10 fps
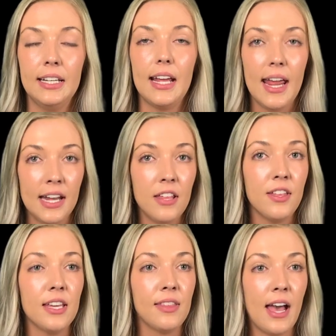
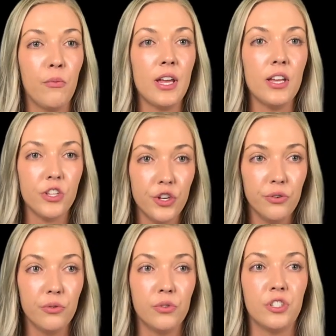Anything that we
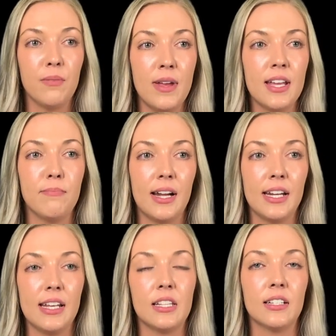use to make
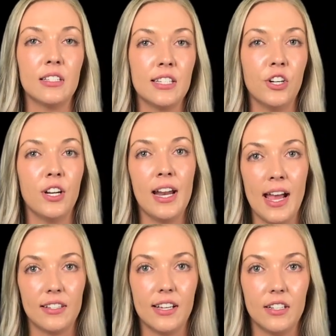money is considered an
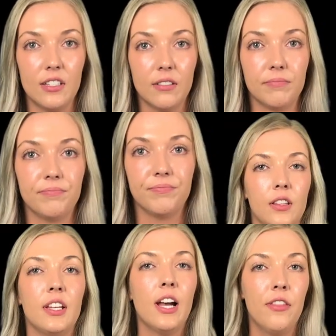asset.
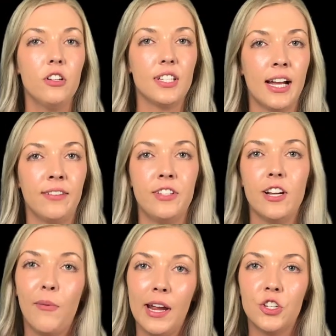The other side of the
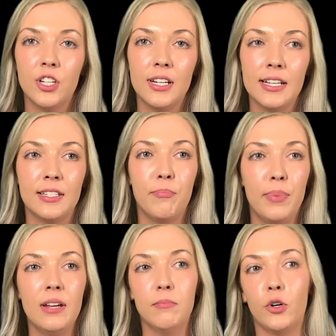equation is a
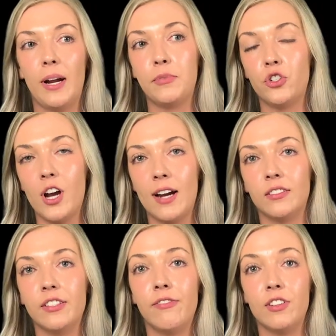bit more abstract
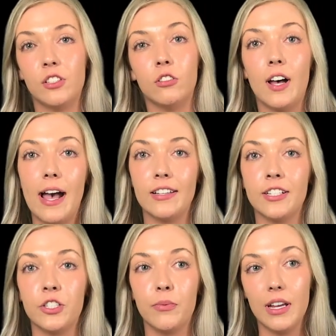than the physical
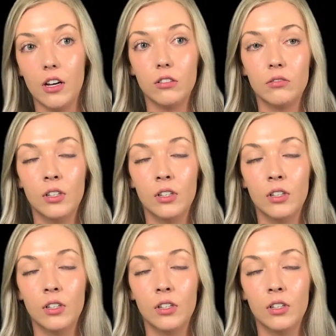assets we own.